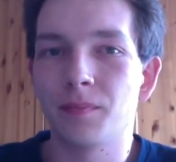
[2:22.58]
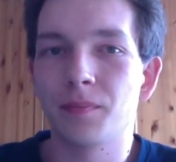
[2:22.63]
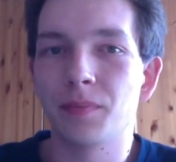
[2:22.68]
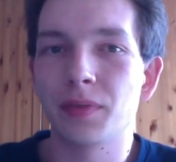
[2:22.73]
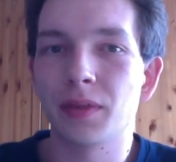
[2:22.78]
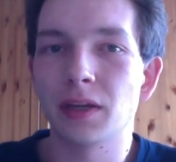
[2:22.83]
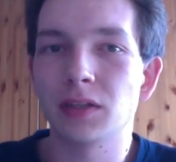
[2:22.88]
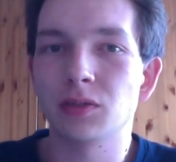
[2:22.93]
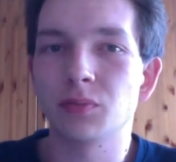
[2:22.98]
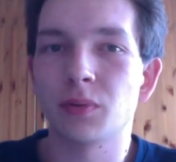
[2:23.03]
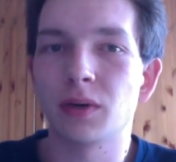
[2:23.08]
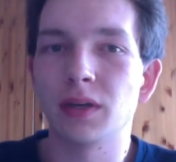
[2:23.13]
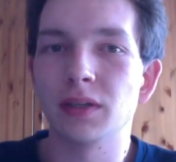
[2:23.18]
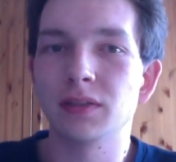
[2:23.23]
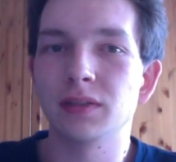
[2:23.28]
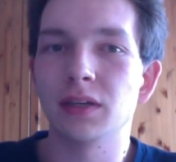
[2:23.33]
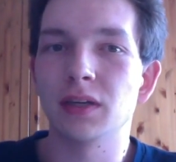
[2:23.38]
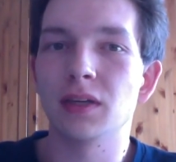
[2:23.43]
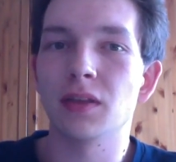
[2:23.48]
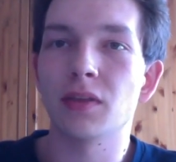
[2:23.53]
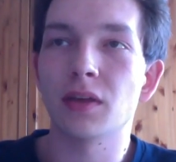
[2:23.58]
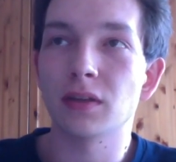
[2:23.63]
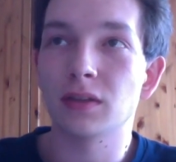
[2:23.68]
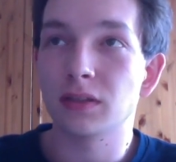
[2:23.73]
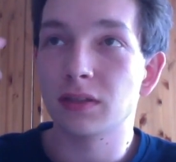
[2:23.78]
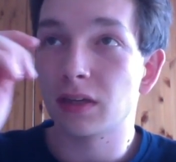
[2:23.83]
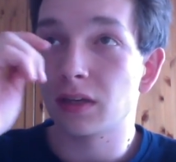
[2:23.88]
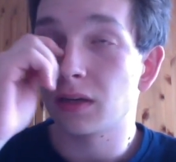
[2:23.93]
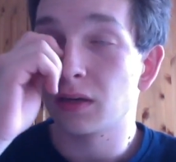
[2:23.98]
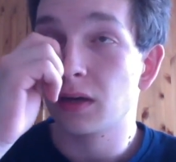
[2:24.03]
I say
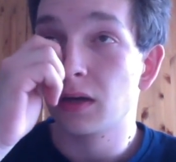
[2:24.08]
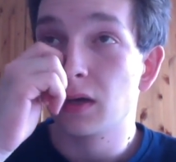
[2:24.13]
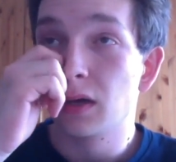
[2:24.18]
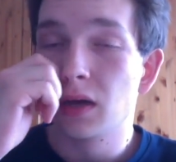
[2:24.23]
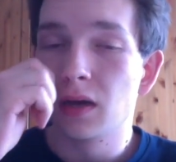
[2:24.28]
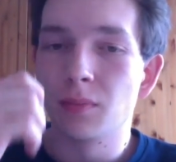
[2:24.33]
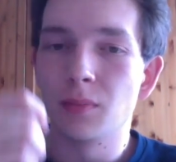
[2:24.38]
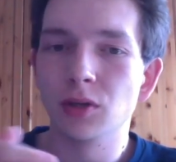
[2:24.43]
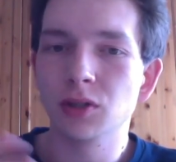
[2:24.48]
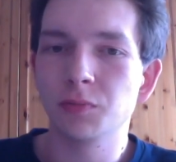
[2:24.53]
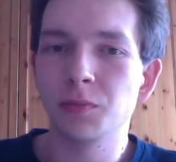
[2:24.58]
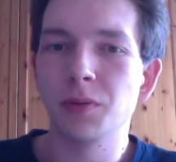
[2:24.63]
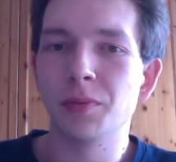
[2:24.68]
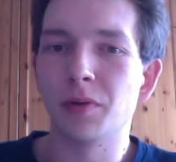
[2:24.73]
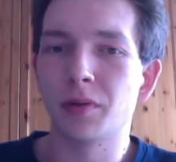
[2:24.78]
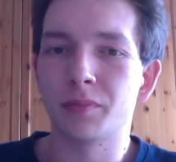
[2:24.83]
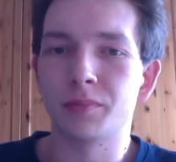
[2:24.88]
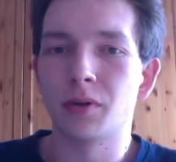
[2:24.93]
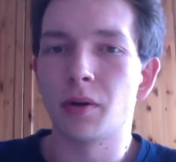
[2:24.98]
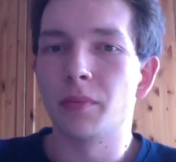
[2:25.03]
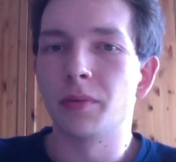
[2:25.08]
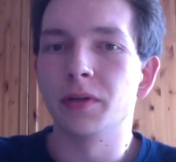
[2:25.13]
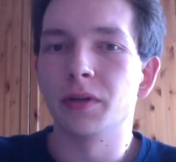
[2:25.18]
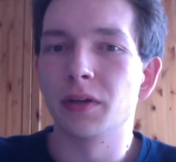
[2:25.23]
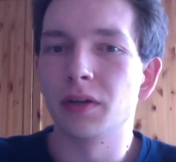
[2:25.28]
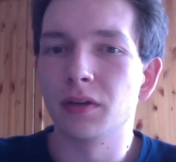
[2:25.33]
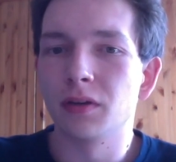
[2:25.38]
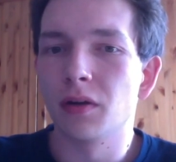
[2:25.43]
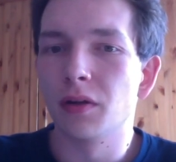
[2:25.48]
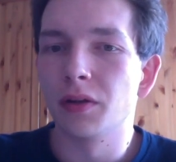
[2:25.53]
that's most people are probably
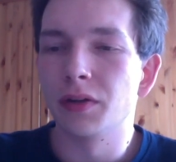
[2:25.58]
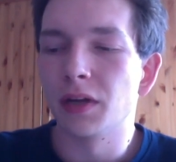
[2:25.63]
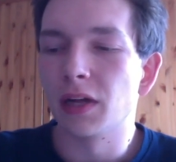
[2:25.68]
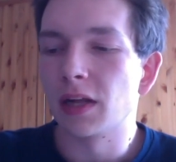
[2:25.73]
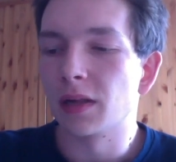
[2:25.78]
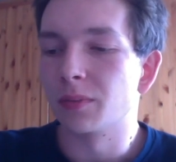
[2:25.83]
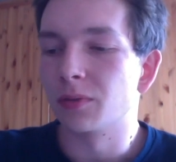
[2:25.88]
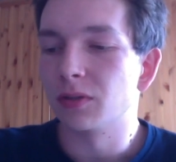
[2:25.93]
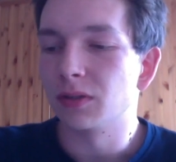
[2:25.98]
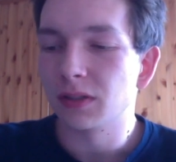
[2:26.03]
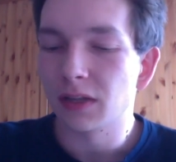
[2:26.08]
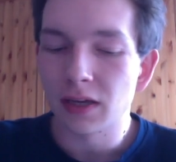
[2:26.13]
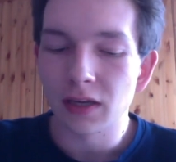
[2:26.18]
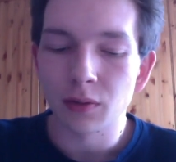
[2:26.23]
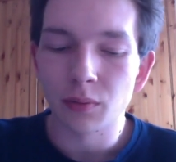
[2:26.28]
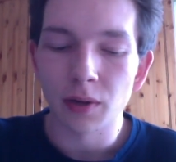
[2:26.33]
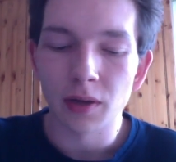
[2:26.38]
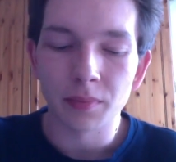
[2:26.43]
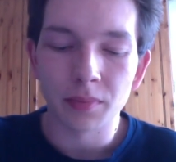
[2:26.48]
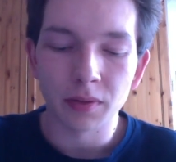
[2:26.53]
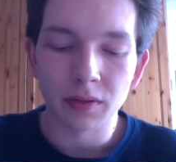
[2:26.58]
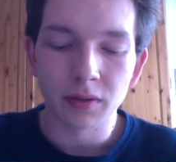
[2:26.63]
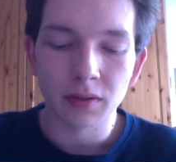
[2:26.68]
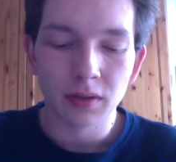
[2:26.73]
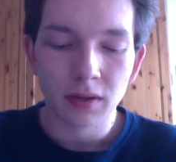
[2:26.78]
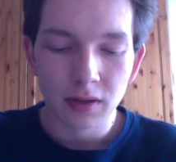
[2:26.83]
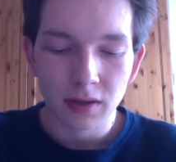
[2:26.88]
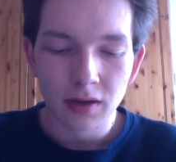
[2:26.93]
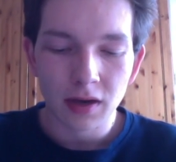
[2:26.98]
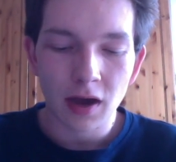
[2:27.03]
going to call it Alberts anyway. But
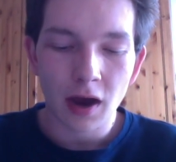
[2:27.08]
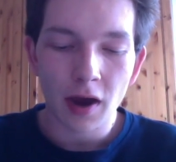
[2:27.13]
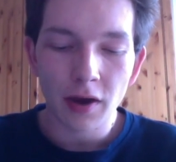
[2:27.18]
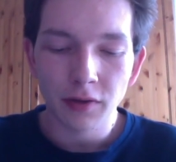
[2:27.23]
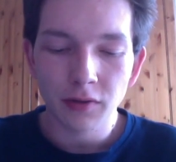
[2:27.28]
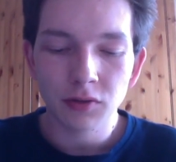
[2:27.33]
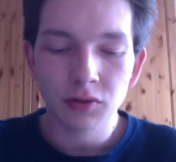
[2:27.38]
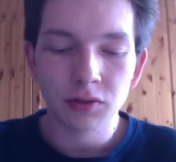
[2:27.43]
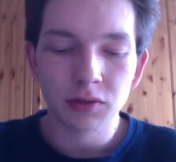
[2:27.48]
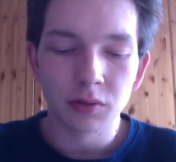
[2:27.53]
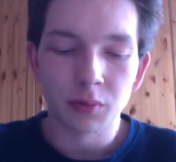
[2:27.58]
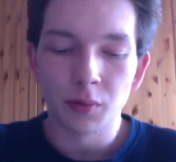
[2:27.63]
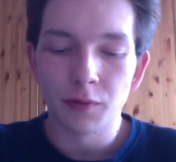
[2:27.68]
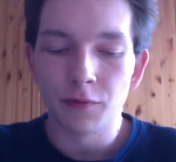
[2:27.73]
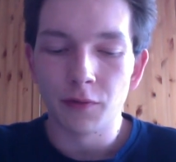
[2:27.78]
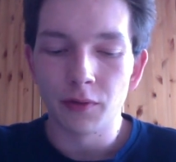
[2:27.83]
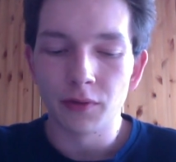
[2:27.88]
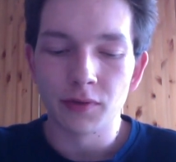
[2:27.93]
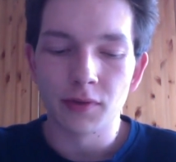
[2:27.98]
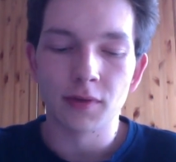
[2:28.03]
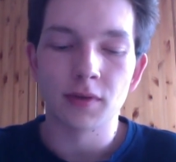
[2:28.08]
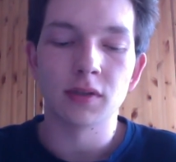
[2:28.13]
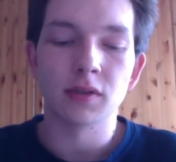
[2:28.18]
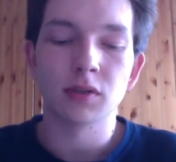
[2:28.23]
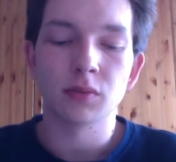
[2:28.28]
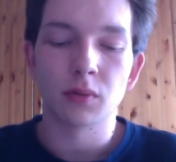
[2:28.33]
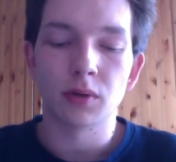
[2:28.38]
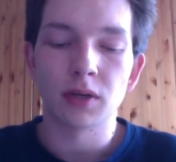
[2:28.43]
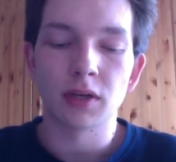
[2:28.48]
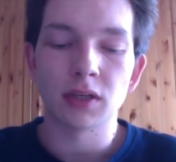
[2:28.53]
I usually refer to
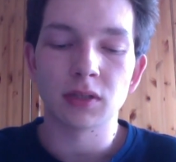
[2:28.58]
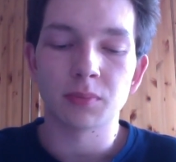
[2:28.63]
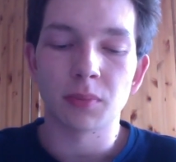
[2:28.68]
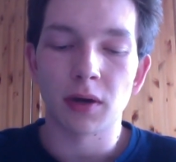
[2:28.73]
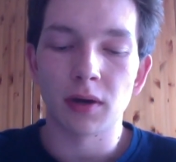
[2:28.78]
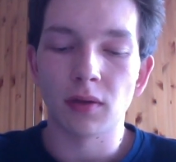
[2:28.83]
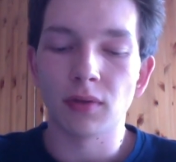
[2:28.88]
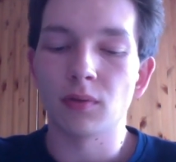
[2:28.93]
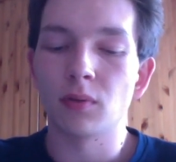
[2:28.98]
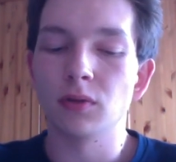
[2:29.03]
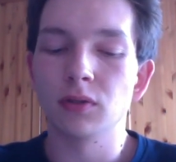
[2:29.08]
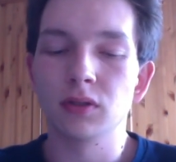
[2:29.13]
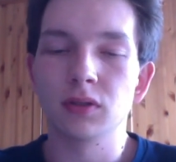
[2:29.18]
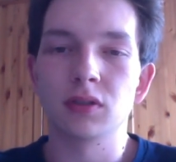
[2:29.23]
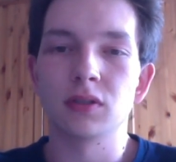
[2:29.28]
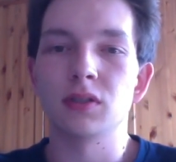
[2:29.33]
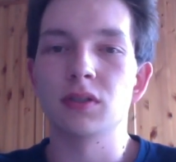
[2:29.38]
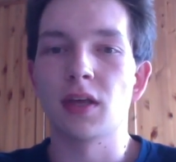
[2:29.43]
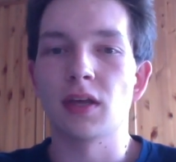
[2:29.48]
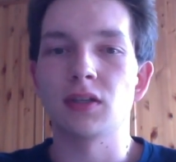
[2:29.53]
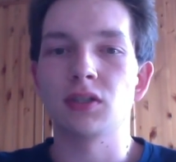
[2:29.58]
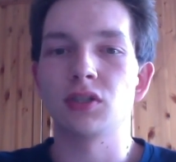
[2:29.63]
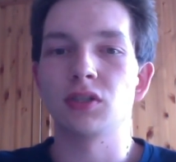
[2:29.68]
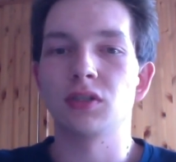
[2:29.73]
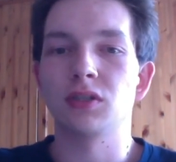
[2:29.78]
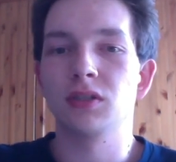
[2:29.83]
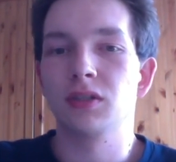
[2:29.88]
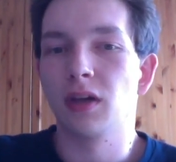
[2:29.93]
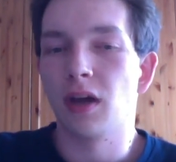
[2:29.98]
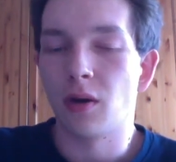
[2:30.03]
this one as body throws because that's
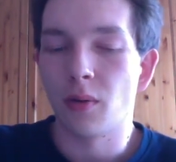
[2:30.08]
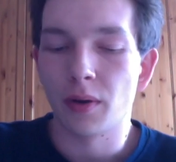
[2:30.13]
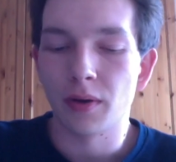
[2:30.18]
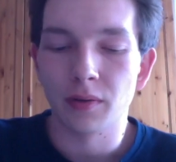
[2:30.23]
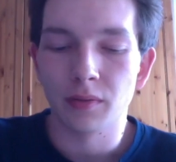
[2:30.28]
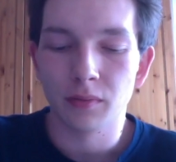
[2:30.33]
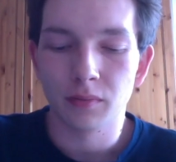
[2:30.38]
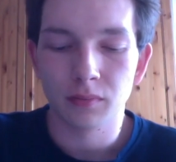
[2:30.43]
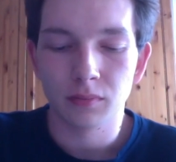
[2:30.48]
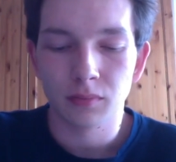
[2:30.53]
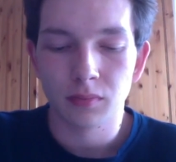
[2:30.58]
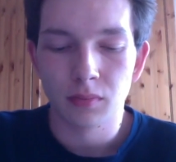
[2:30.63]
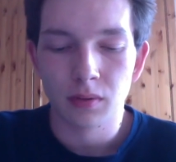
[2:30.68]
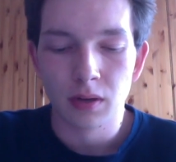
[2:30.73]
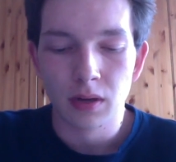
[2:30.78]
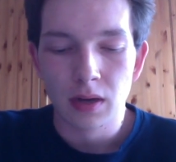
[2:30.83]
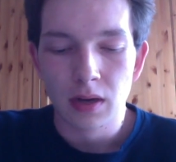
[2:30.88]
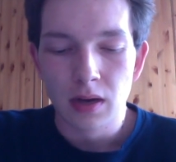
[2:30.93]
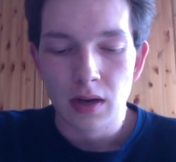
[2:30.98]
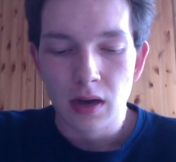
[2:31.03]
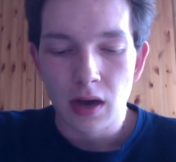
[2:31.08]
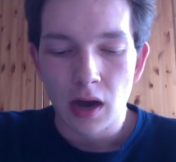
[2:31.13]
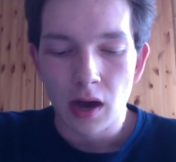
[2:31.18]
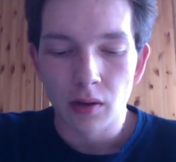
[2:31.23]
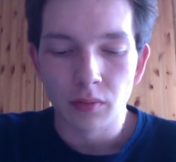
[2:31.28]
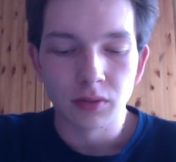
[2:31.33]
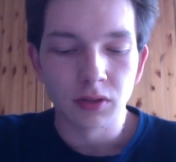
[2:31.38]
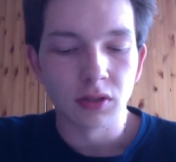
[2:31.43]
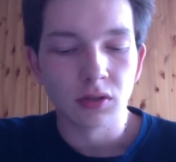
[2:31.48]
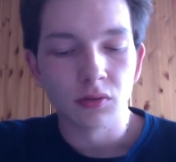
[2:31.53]
just how I
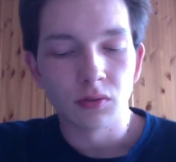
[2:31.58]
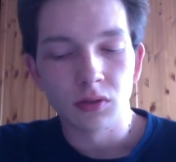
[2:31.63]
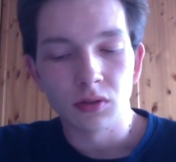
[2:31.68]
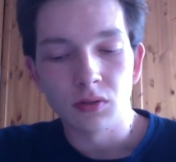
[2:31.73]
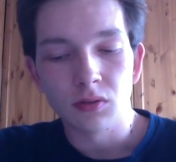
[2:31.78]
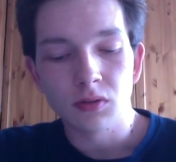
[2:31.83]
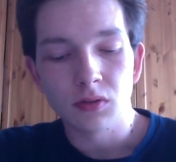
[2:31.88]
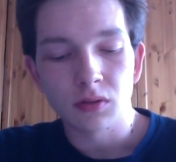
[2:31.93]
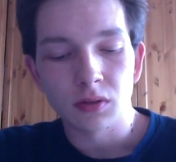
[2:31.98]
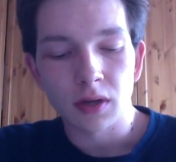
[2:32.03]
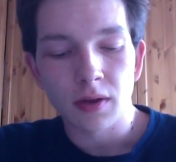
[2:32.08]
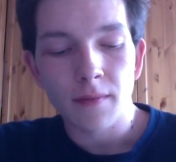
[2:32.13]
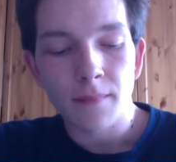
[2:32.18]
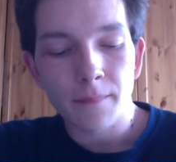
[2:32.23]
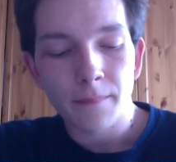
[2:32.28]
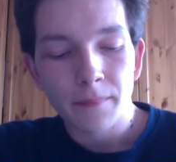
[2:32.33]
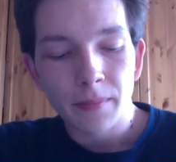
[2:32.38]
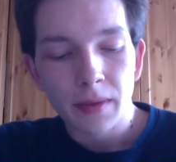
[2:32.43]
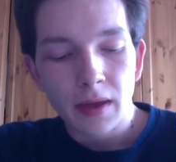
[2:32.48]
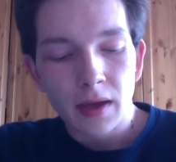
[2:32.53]
was introduced to it.